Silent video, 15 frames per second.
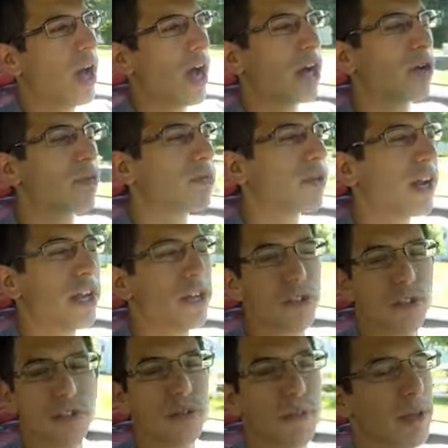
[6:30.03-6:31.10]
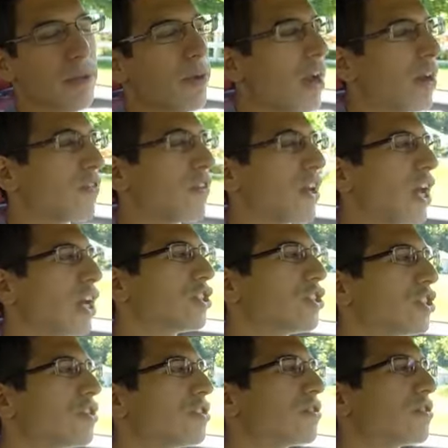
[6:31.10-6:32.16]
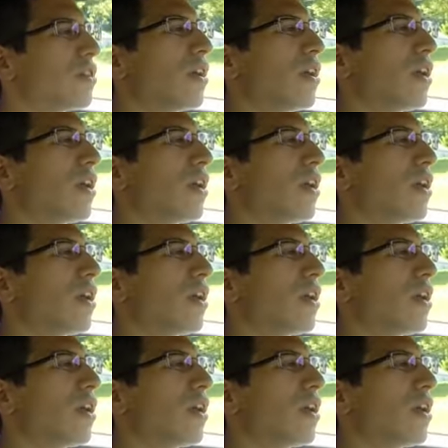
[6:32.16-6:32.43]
I don't plan on doing too many modifications.